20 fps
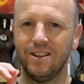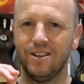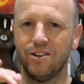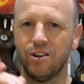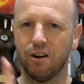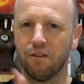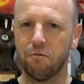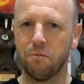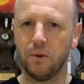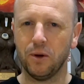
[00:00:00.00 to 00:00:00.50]

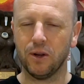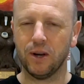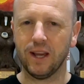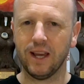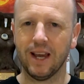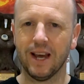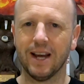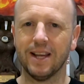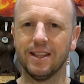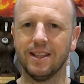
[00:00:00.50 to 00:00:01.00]
Tough
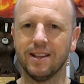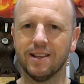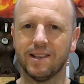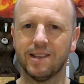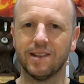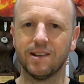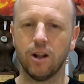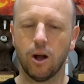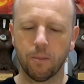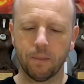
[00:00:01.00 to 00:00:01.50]
Beauty and the
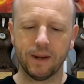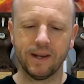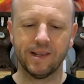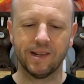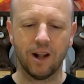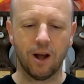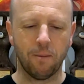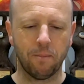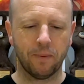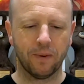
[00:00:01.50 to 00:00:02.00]
Sloppy
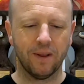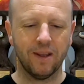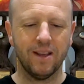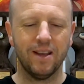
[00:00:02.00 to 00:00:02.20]
Slop